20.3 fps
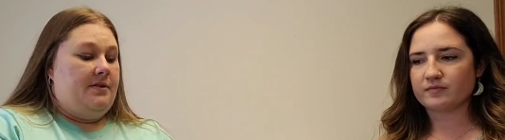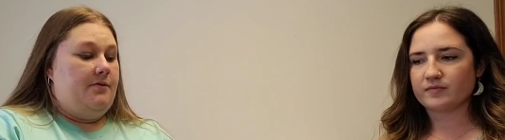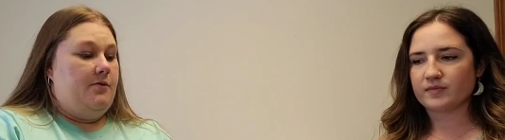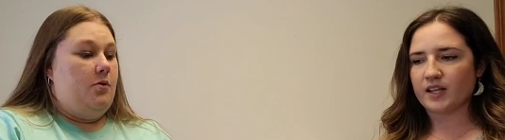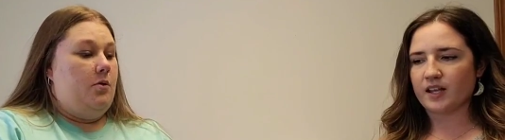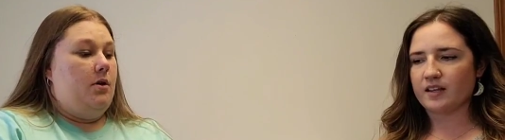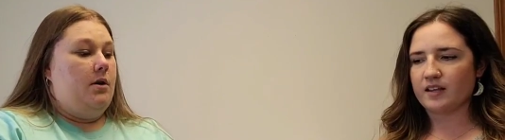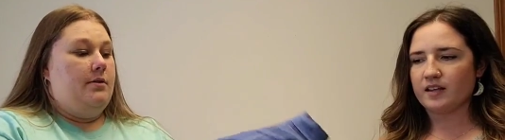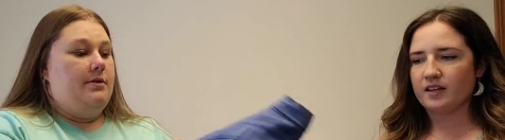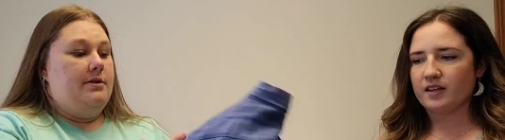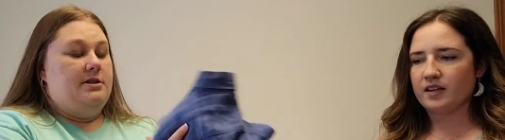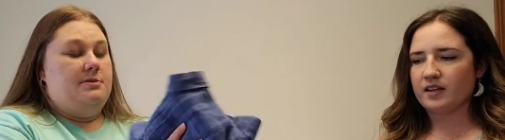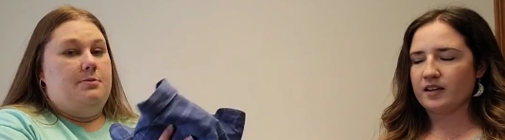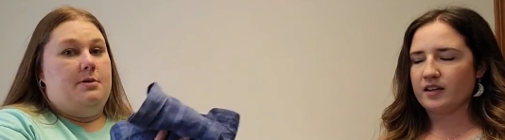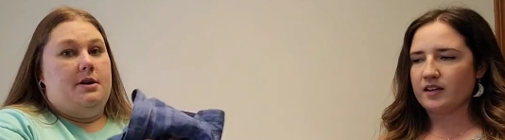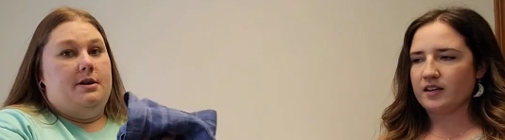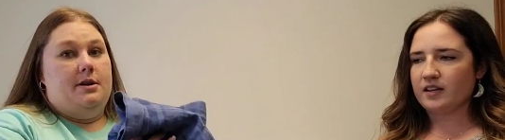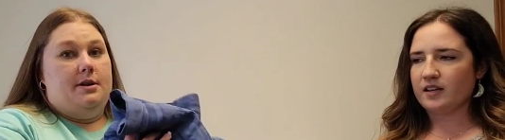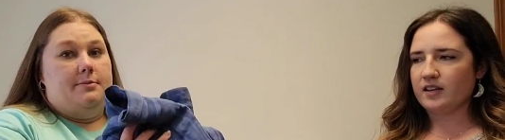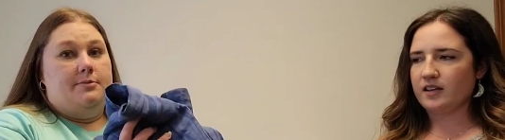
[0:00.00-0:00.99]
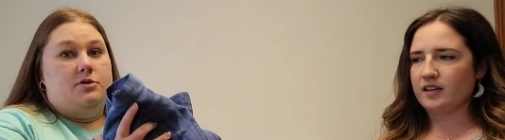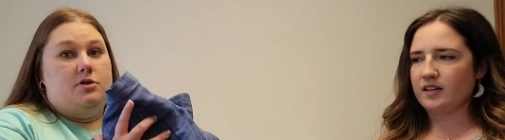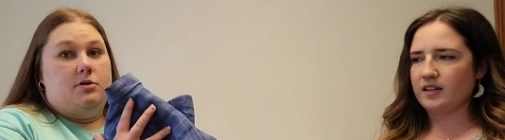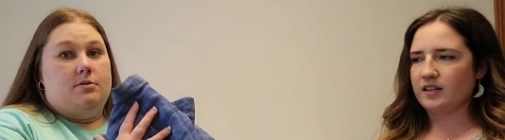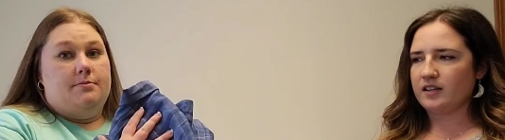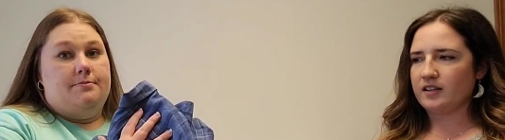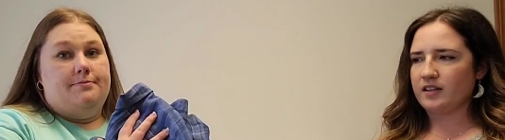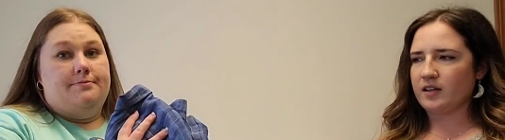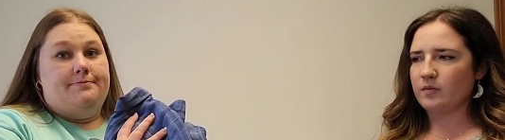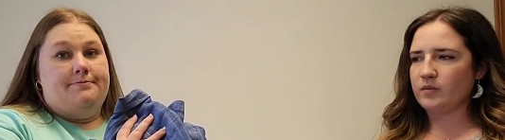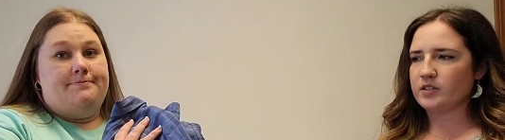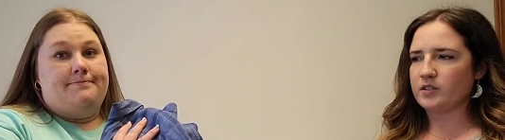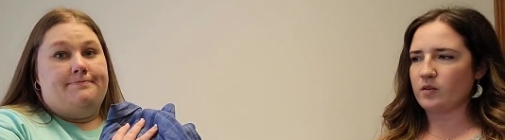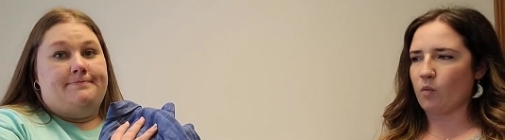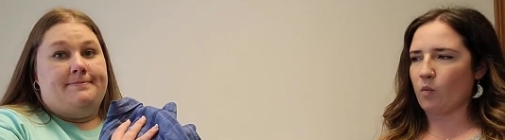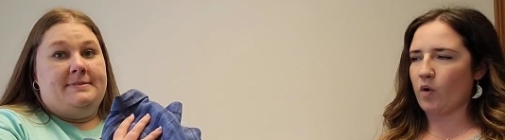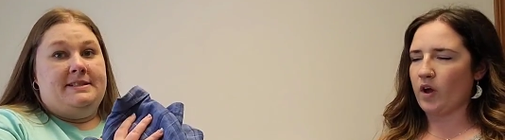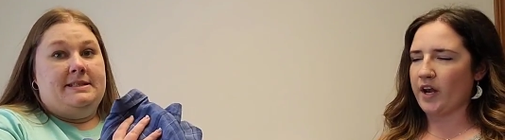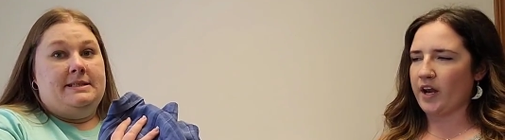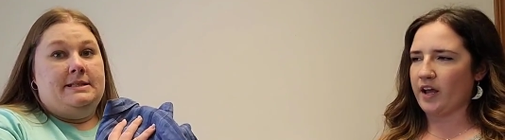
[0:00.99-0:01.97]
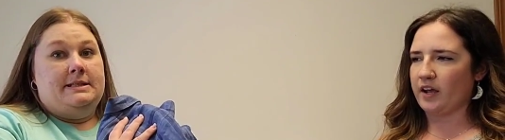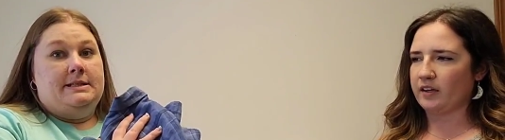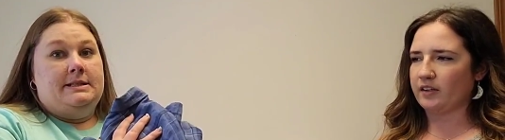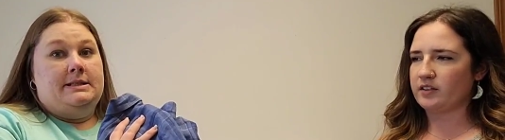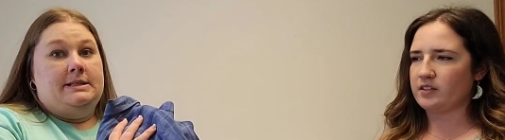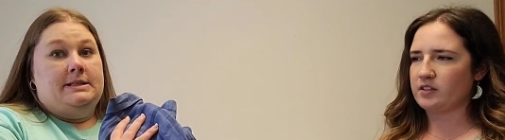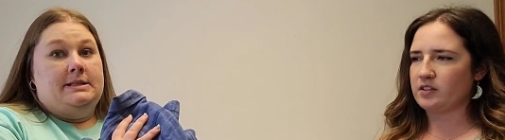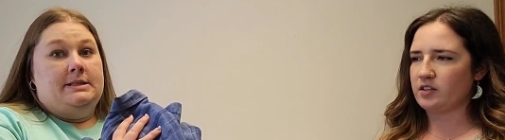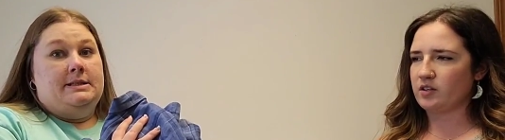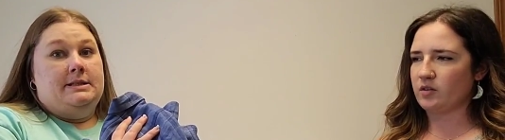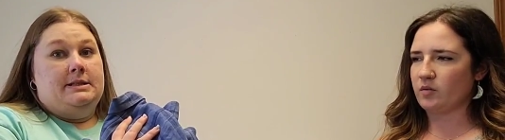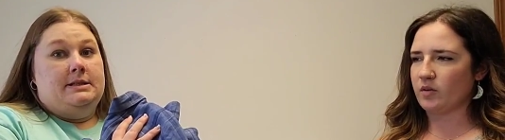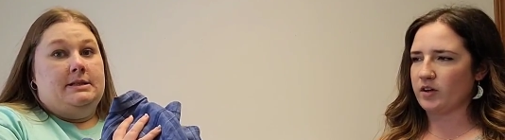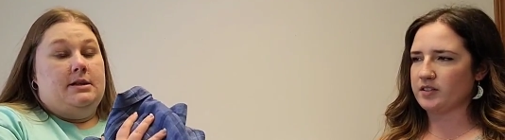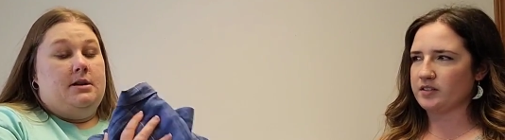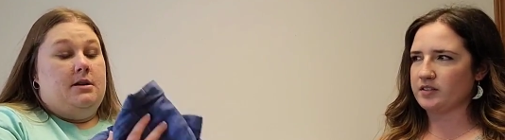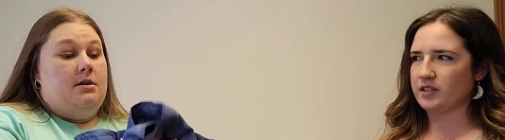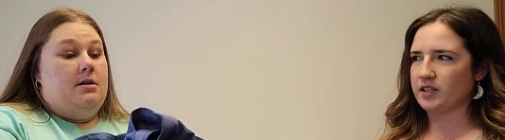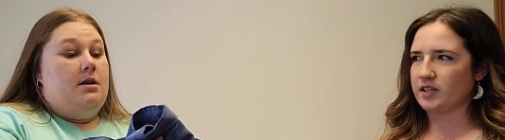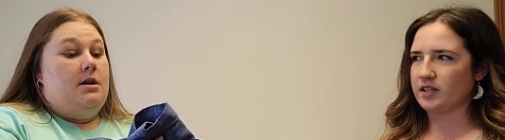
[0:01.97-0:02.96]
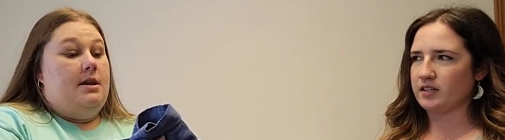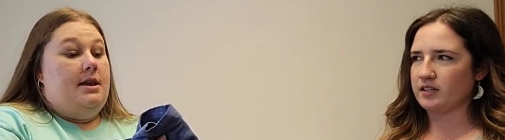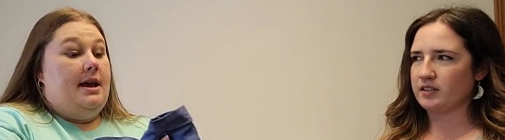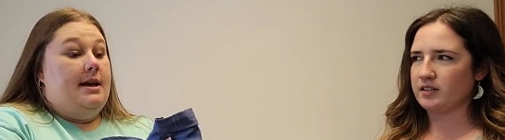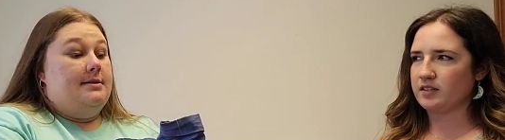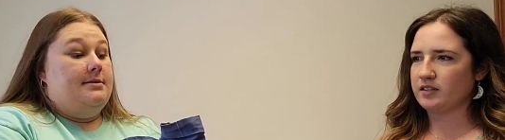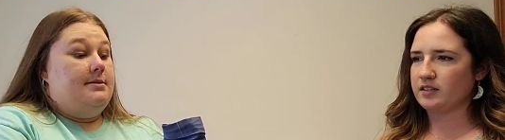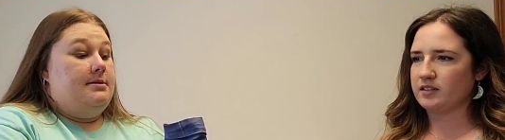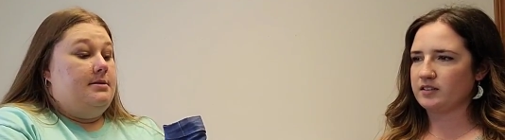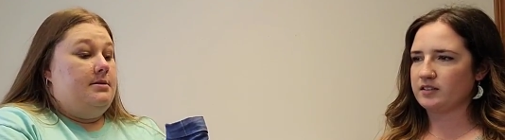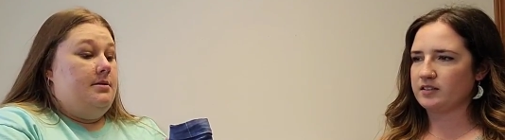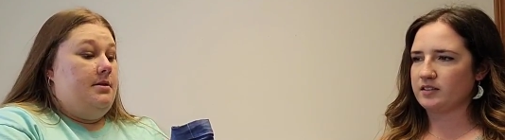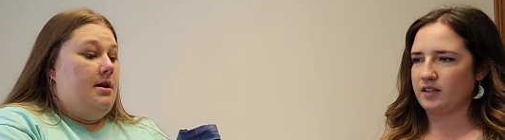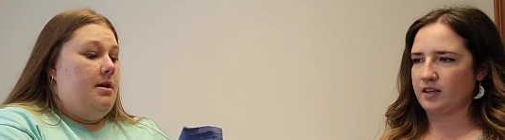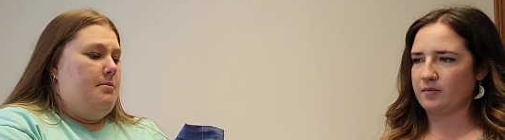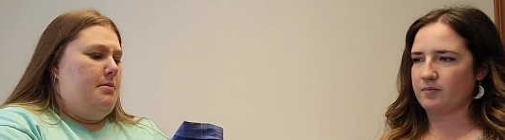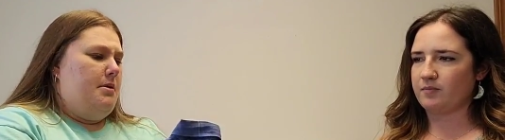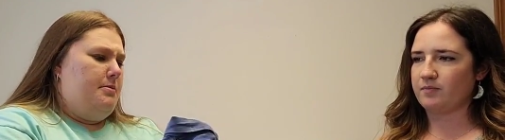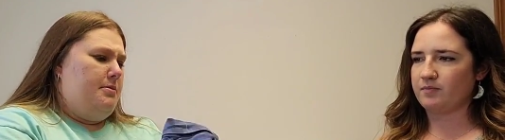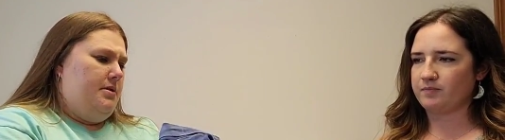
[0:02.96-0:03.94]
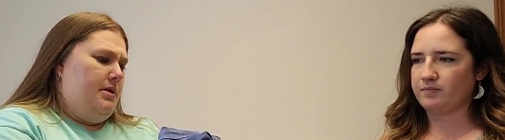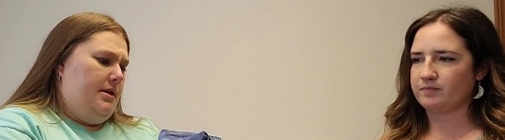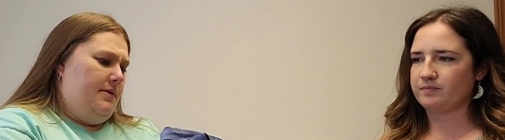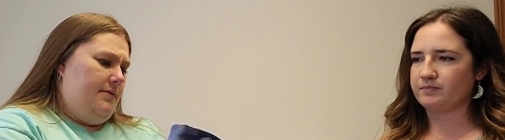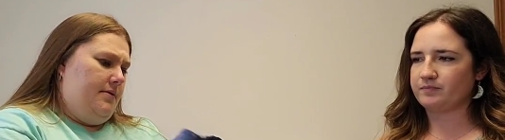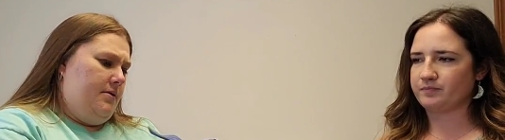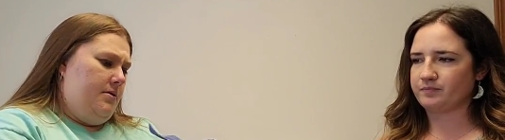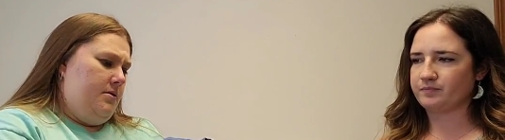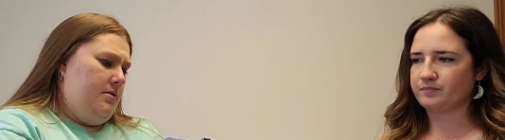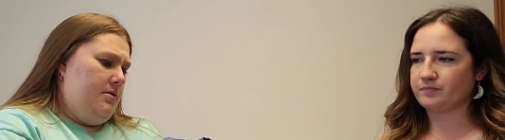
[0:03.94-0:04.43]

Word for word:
Speaker 1: for this button up shirt.
Speaker 2: That was a 1X too, wasn't it? Yes. Yep, I believe.